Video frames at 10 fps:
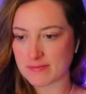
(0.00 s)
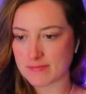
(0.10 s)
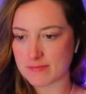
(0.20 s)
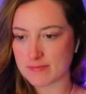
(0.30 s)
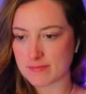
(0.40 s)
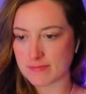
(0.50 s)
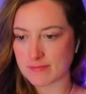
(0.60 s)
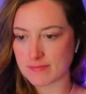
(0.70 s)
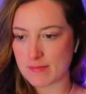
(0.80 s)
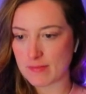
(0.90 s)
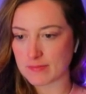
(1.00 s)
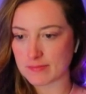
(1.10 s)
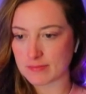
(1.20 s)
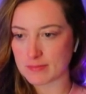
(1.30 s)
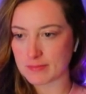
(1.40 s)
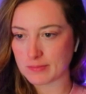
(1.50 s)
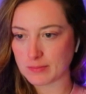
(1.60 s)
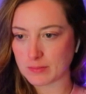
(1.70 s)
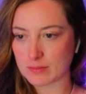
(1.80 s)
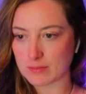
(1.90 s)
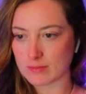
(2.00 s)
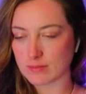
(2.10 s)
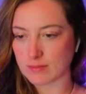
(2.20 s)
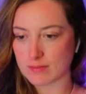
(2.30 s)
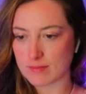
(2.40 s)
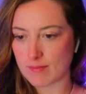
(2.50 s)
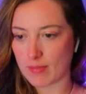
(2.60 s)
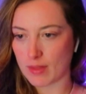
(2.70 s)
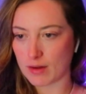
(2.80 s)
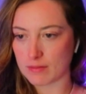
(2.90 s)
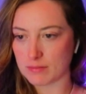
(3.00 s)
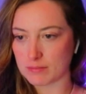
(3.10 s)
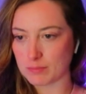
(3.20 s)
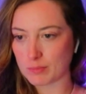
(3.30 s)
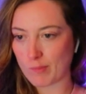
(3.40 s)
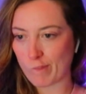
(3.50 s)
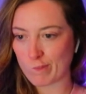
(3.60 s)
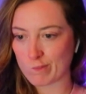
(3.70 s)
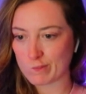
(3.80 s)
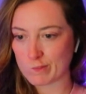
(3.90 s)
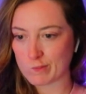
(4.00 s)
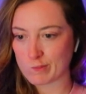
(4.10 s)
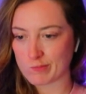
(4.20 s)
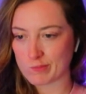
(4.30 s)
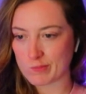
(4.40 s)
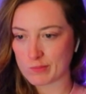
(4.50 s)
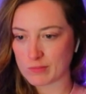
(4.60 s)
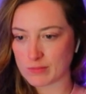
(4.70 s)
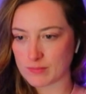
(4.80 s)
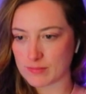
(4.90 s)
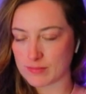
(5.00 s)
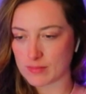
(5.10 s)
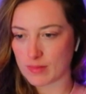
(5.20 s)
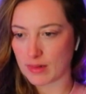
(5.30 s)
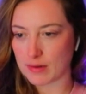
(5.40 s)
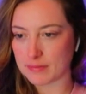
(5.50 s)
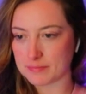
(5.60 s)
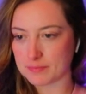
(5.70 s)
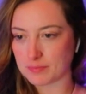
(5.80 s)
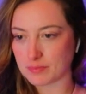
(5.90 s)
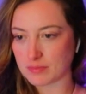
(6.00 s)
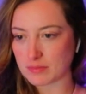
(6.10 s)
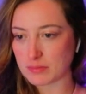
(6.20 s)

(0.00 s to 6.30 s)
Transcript: Waiting for me at the Hampton Inn. So, lots of thanks. Time to piss off.